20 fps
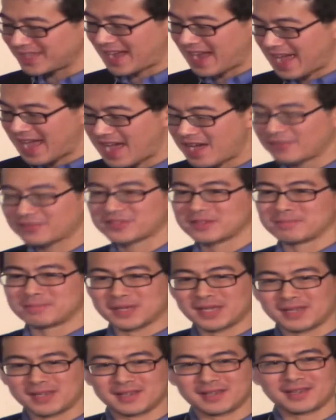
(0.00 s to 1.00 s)
They have to
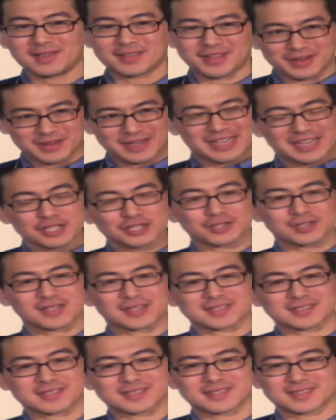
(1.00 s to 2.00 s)
be their
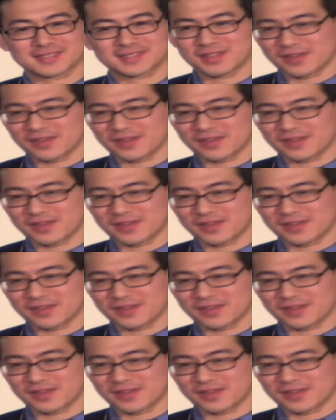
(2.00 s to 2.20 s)
interests,